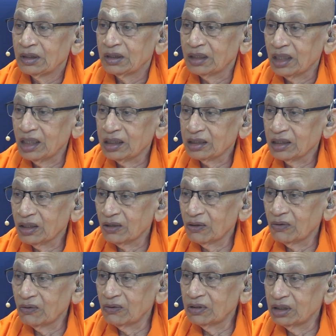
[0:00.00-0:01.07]
Right
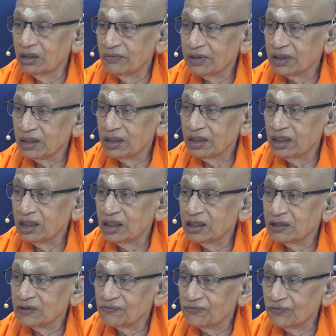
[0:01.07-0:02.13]
now,
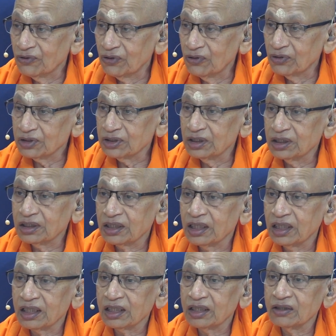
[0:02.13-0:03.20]
limitless falls in the
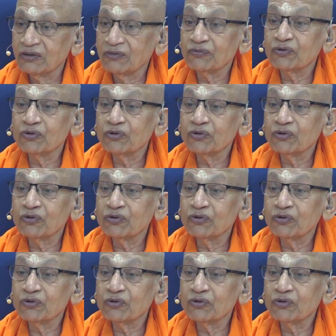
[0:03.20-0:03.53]
category of